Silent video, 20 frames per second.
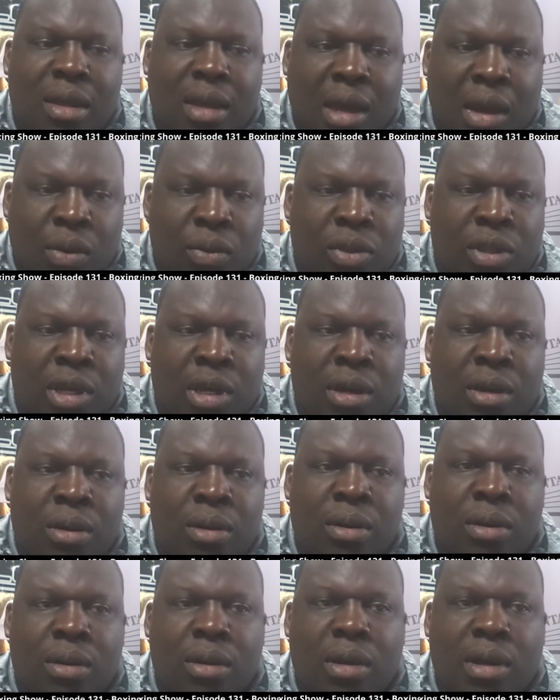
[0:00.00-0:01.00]
out
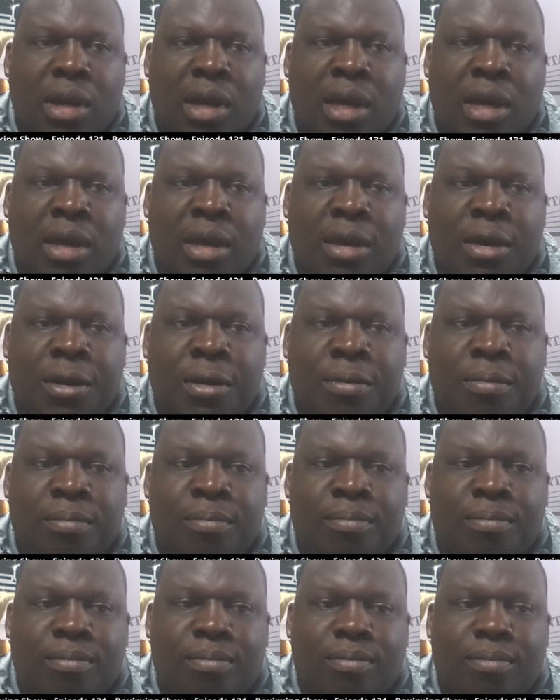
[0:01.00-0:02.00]
there. Um,